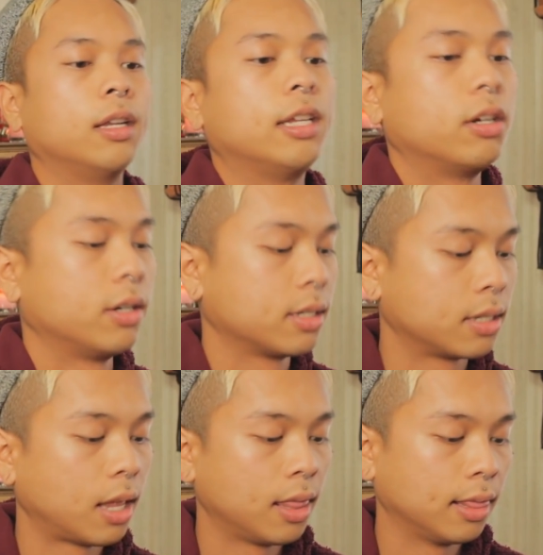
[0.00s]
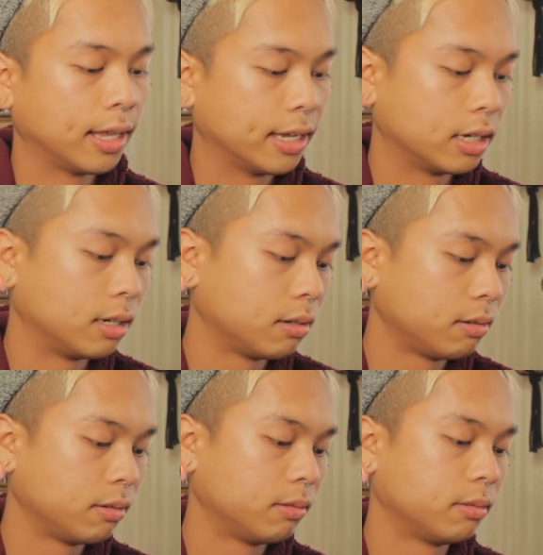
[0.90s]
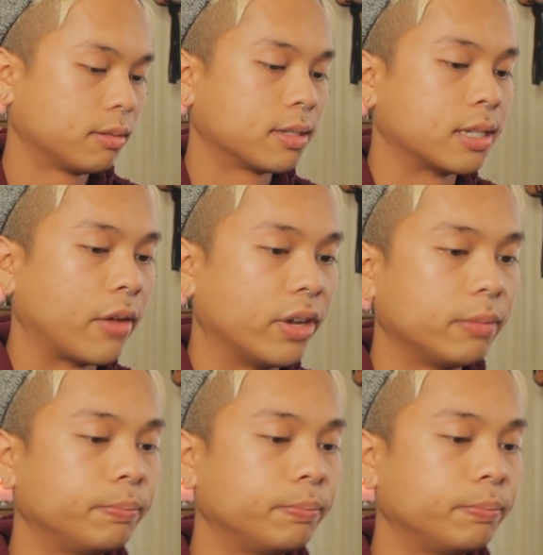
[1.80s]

And here is layer 7.